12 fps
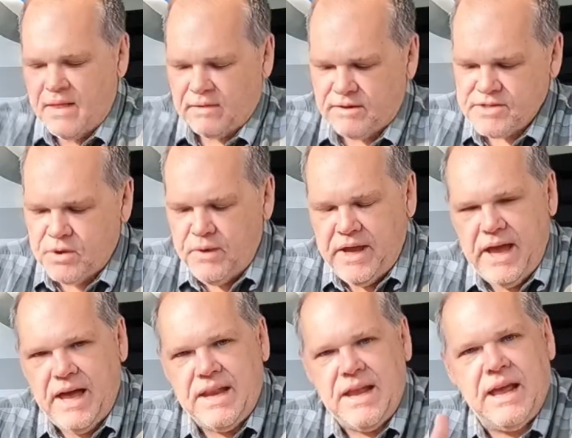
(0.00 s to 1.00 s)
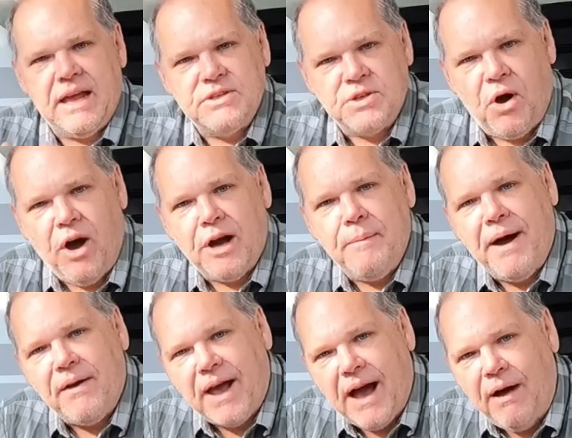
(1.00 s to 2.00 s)
let's go ahead and talk
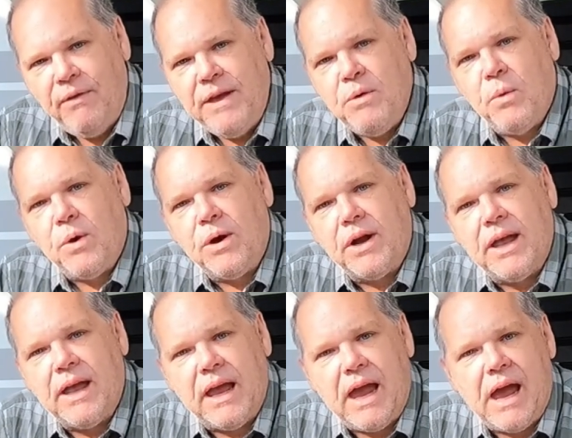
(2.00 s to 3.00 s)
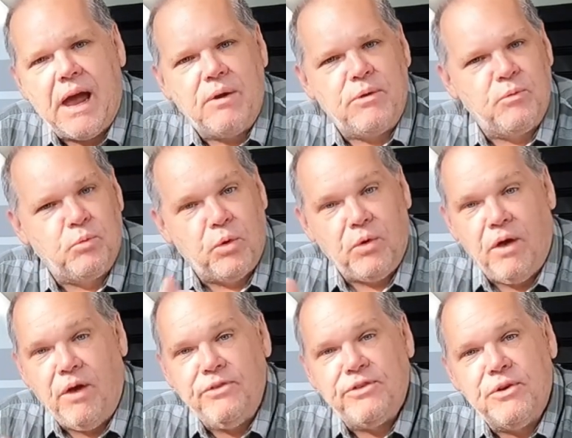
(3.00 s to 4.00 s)
about how they work, and we'll
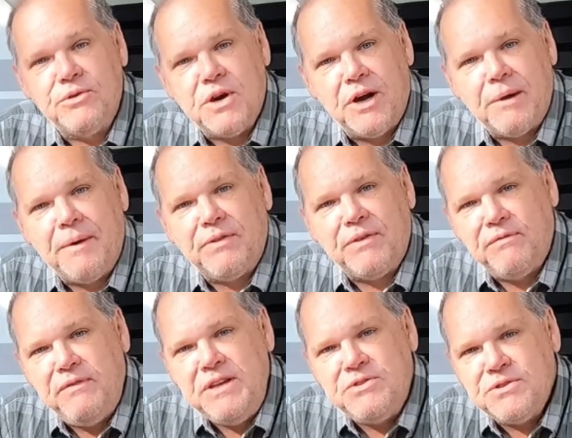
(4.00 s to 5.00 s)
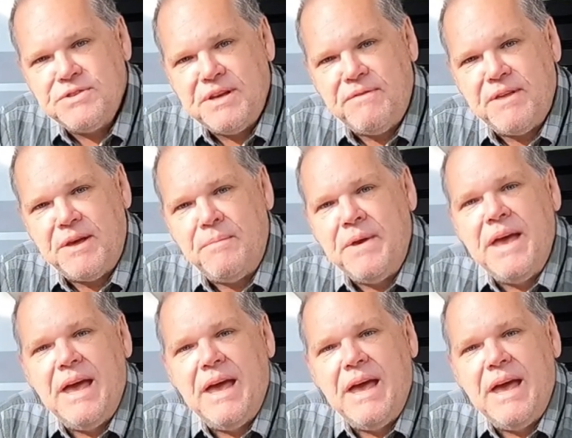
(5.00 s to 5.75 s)
also talk about the features of them,